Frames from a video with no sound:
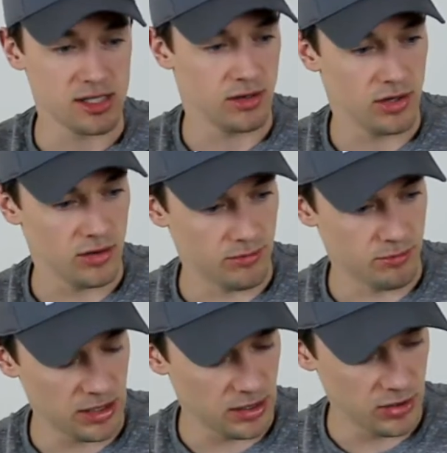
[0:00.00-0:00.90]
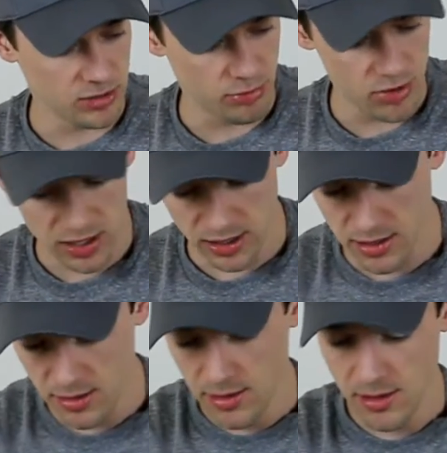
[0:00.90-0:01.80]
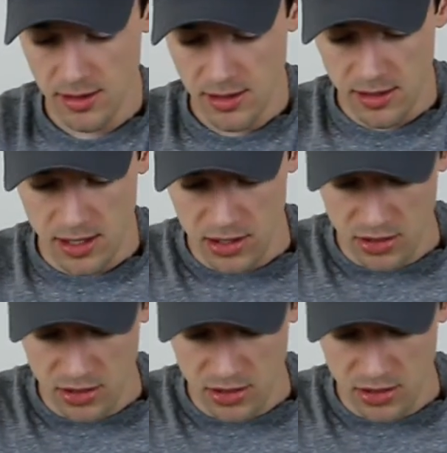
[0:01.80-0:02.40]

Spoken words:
So, you know, big, huge brick in